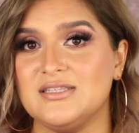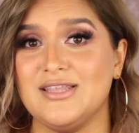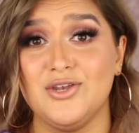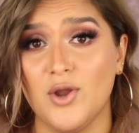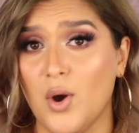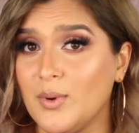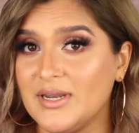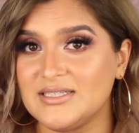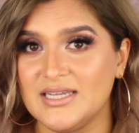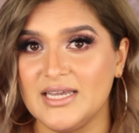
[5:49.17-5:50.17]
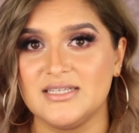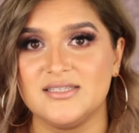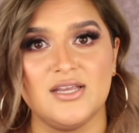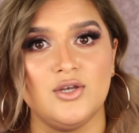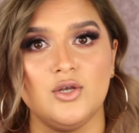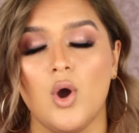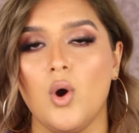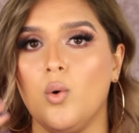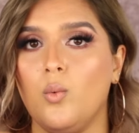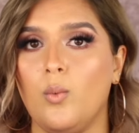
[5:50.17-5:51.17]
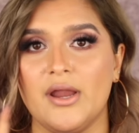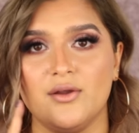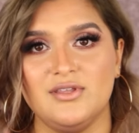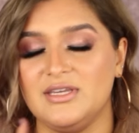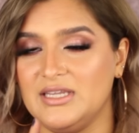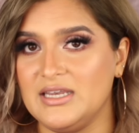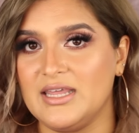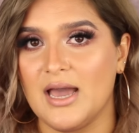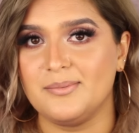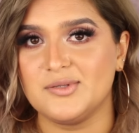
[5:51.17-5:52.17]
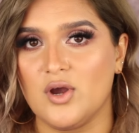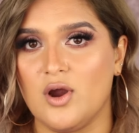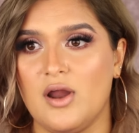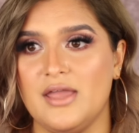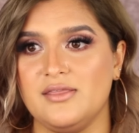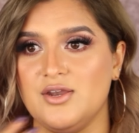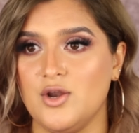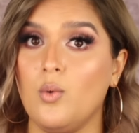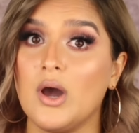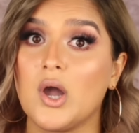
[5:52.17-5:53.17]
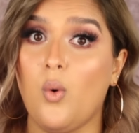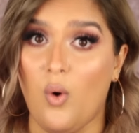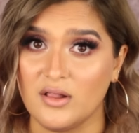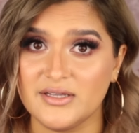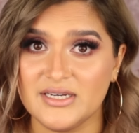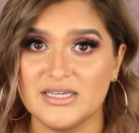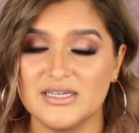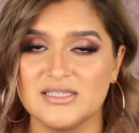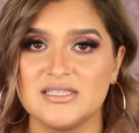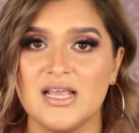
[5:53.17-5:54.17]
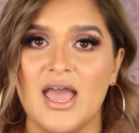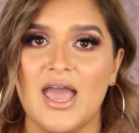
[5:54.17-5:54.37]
they know what it takes, they know where the need gaps are, and they know what quality is